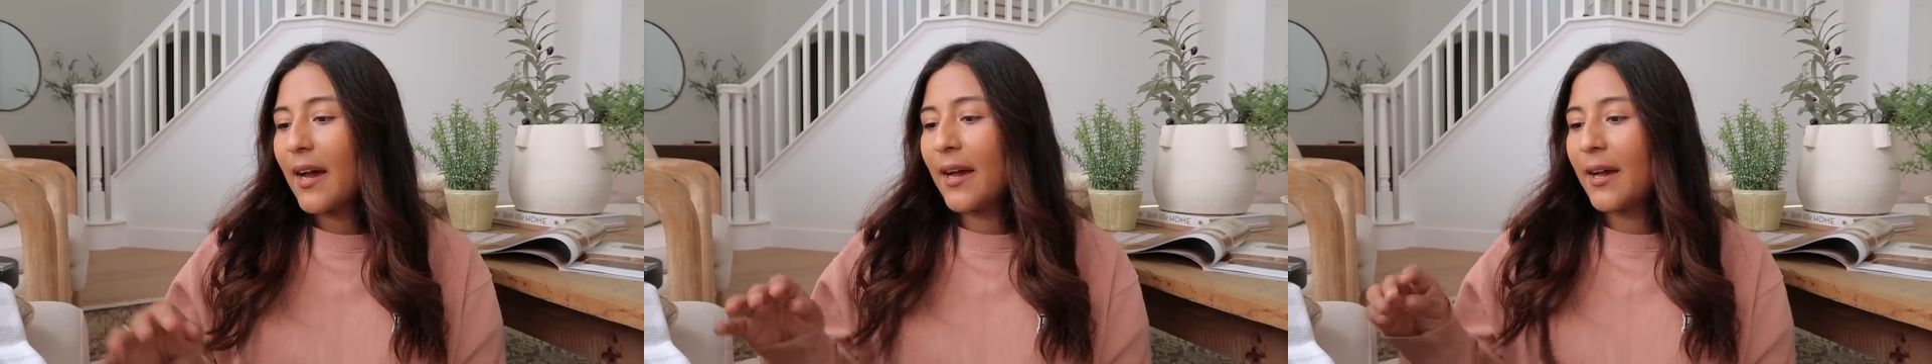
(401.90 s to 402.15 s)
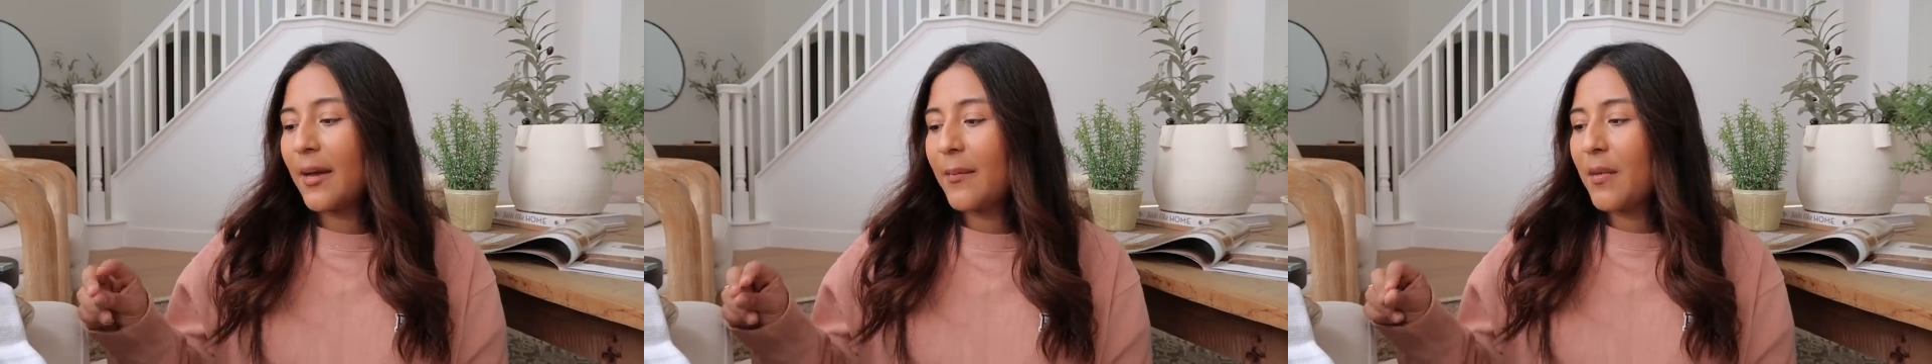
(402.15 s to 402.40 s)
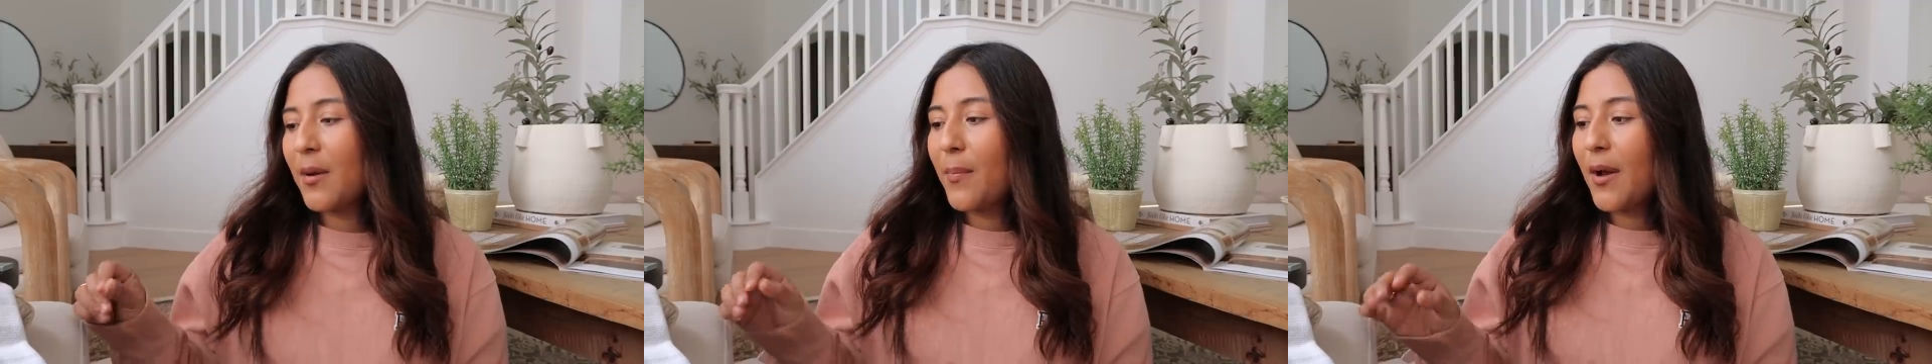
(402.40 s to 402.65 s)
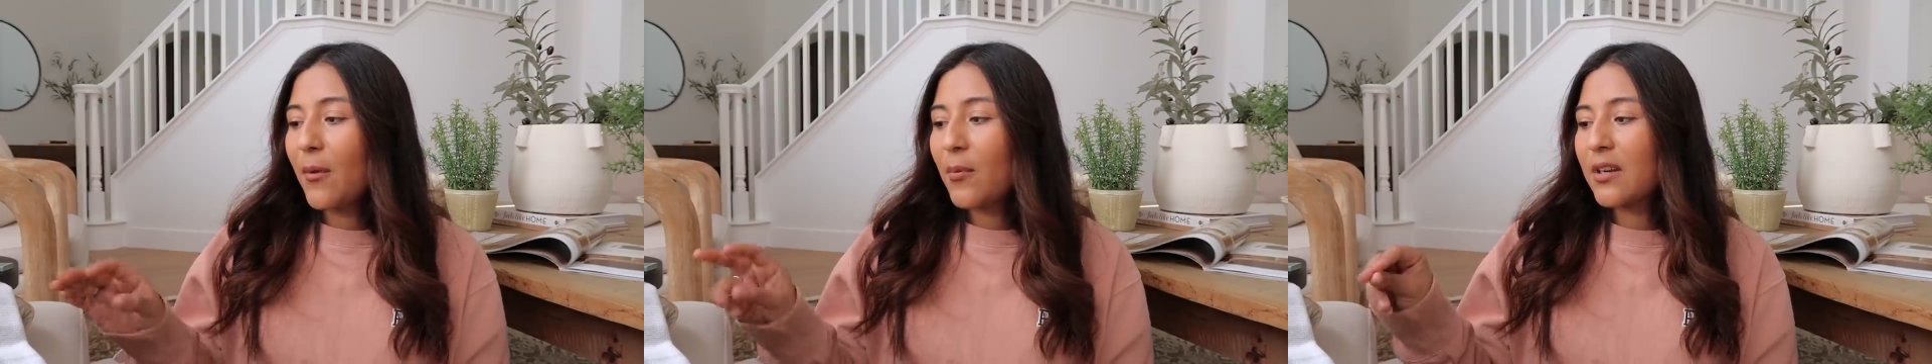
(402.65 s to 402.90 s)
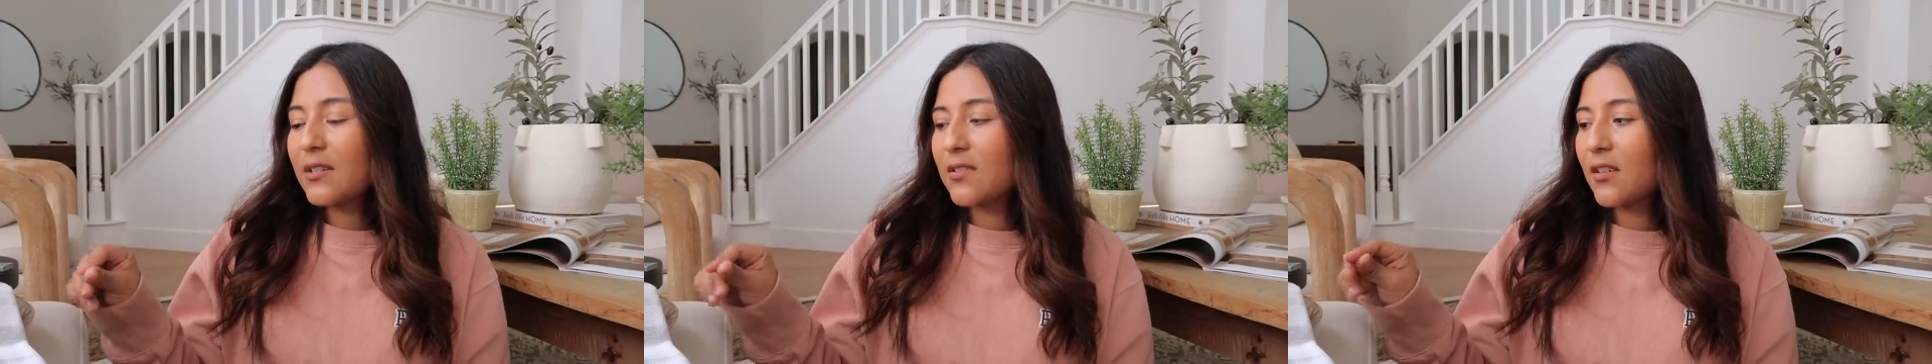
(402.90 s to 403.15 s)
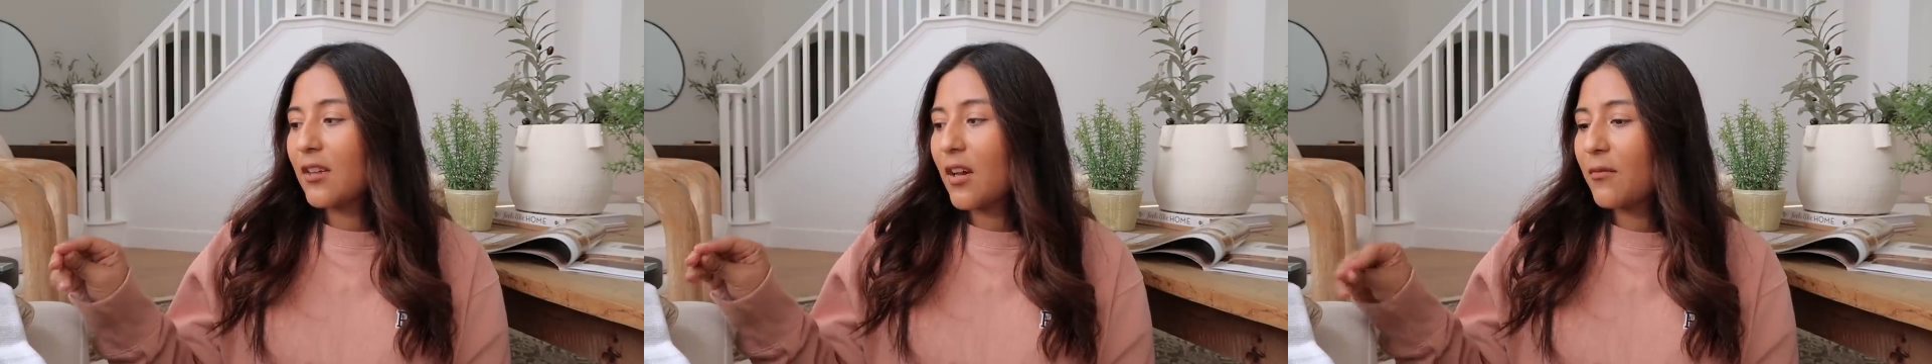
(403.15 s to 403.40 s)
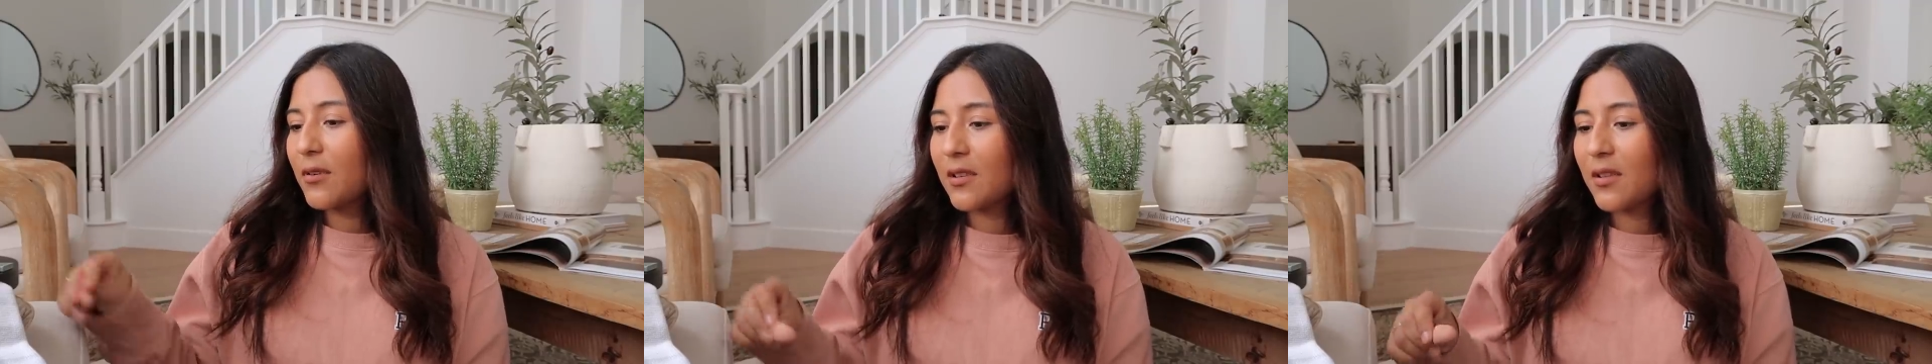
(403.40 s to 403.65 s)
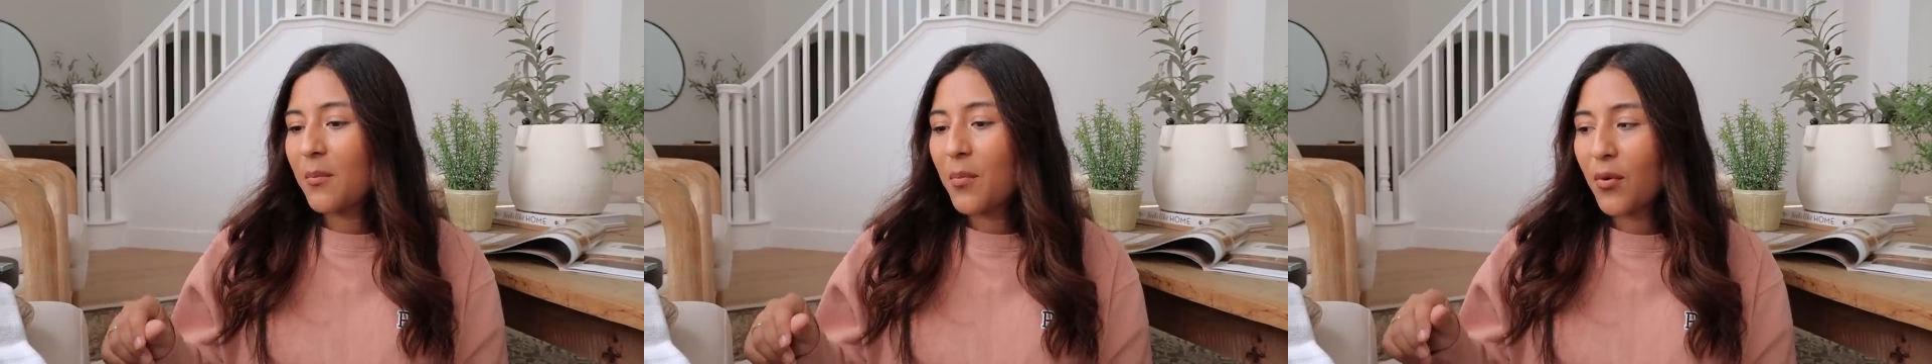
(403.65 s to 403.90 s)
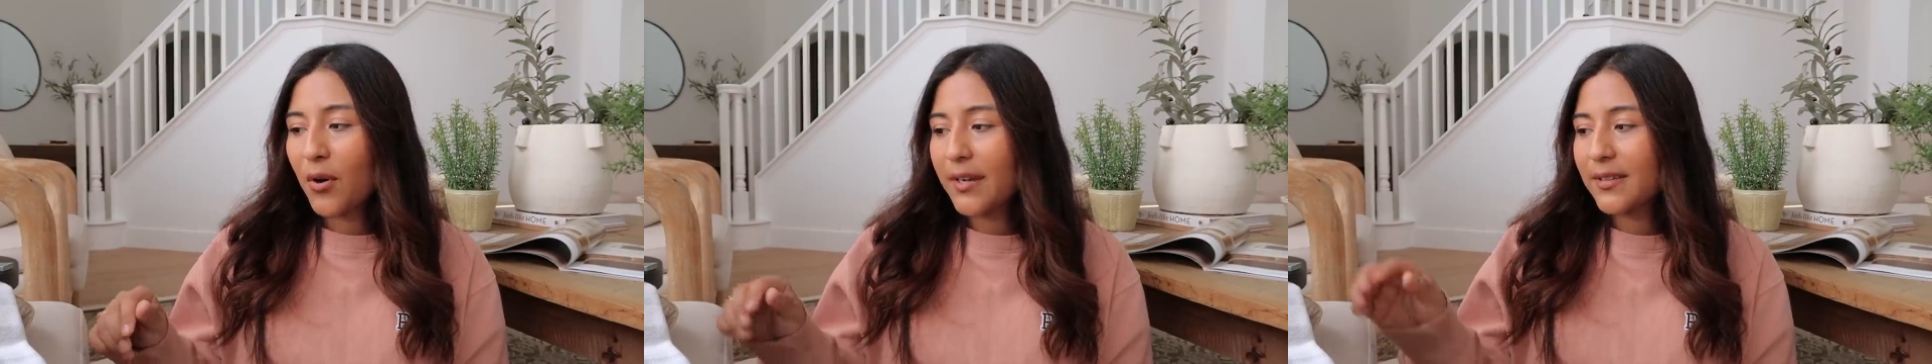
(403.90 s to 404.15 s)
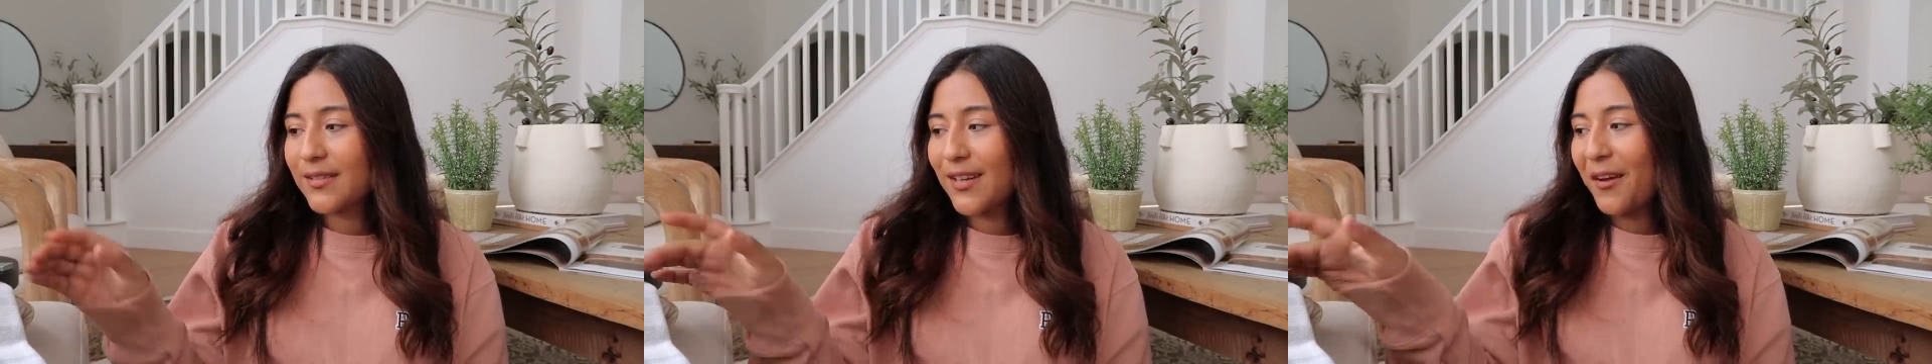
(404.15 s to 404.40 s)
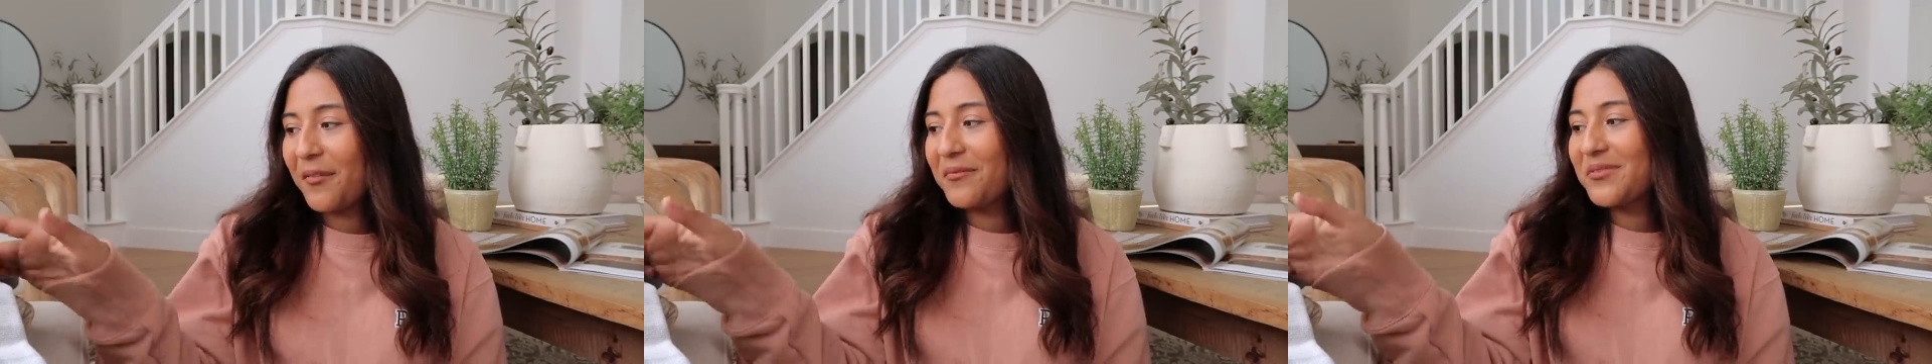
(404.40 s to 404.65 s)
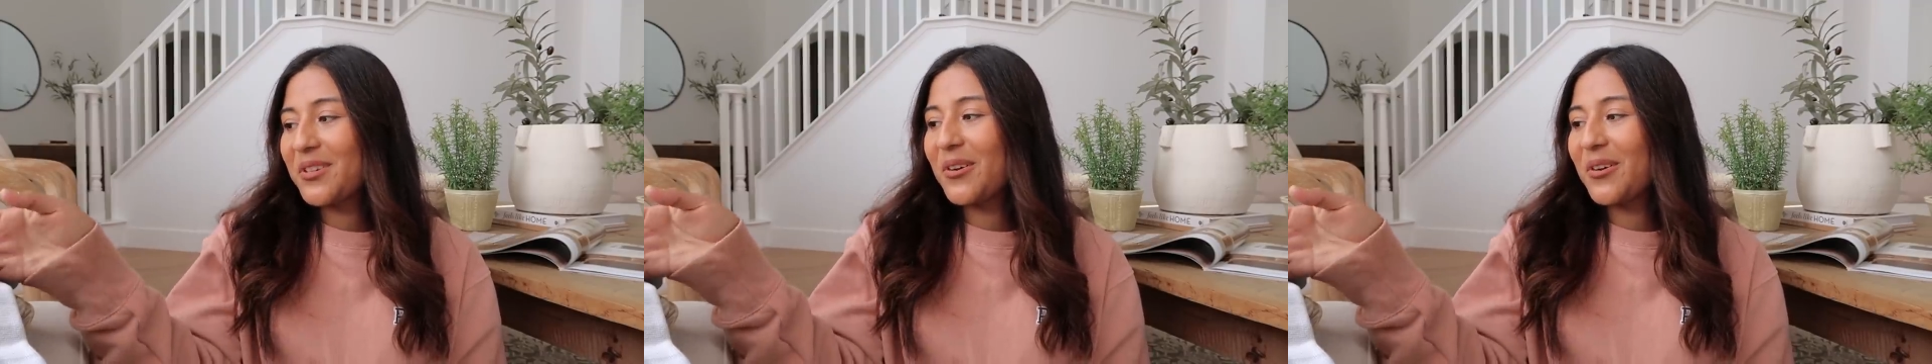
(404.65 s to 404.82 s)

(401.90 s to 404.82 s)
Um, but we're gonna start off with the boring stuff.